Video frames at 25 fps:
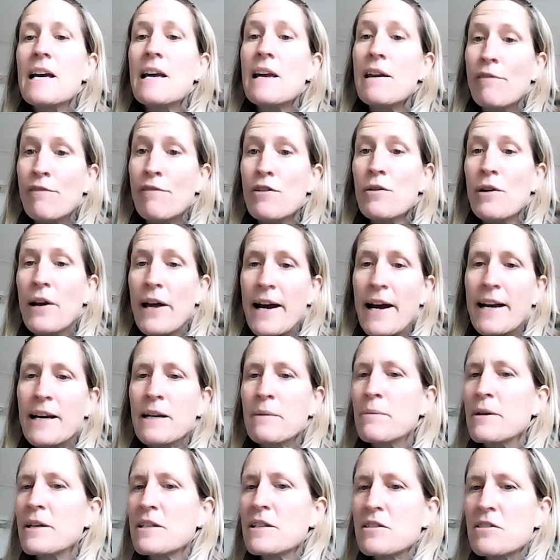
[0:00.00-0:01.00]
if you
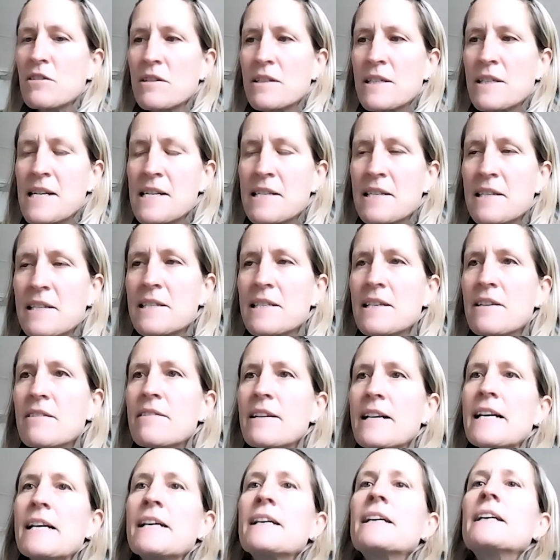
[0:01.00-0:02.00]
like, but it's not
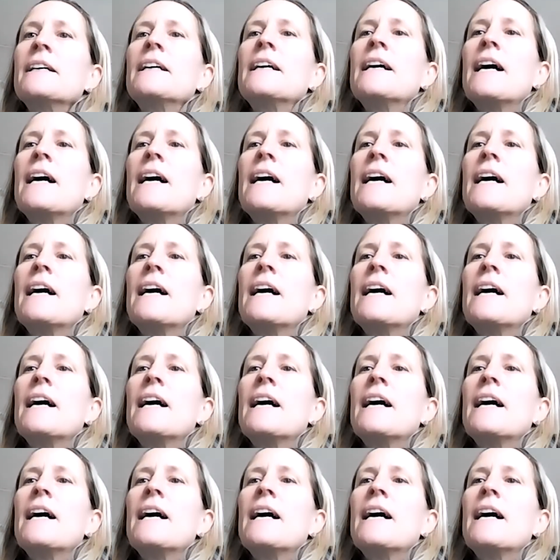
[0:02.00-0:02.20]
necessary.